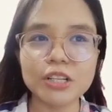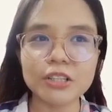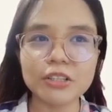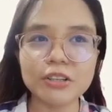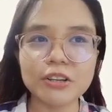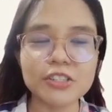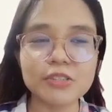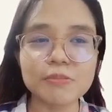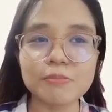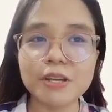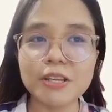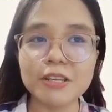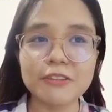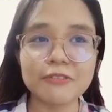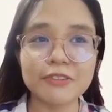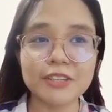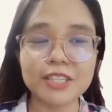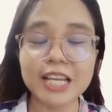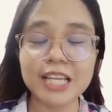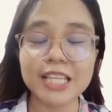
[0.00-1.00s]
cost
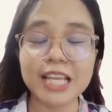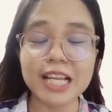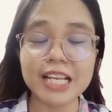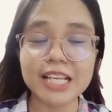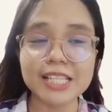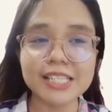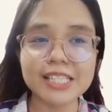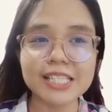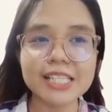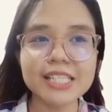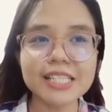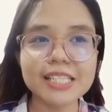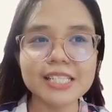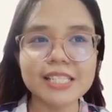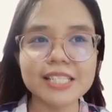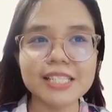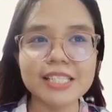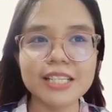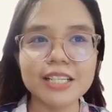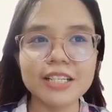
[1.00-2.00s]
benefit analysis.